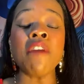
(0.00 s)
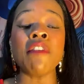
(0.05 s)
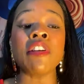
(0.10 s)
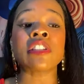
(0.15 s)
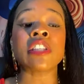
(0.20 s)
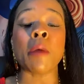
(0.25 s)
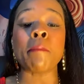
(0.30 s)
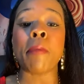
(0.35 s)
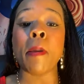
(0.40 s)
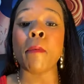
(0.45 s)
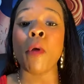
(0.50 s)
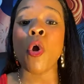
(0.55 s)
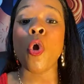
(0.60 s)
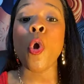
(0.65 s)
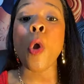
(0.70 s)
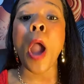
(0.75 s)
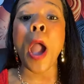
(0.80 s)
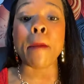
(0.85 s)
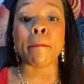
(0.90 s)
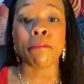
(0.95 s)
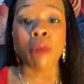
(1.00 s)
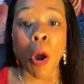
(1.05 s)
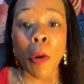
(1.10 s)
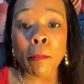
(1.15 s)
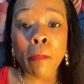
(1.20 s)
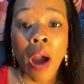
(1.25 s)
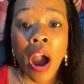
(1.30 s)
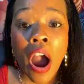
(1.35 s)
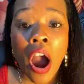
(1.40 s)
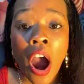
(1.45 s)
even some people who have
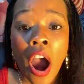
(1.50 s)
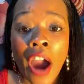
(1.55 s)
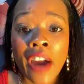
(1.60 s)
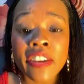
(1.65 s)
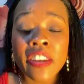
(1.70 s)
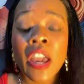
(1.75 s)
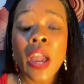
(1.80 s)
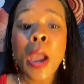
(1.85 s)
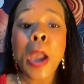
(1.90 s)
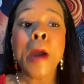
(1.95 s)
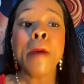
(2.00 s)
broke my heart